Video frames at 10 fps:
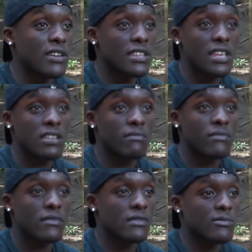and then
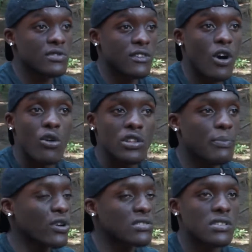it was the only
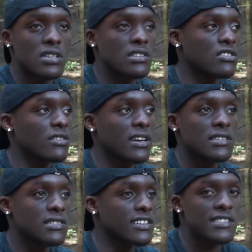person in the
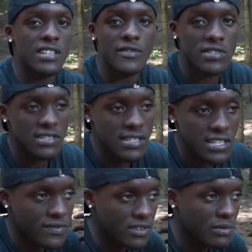United States to ever
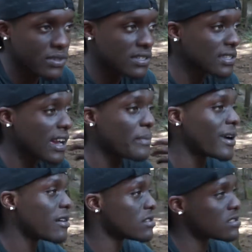successfully be a Sky
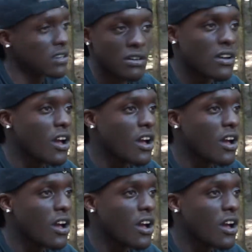Pirate. So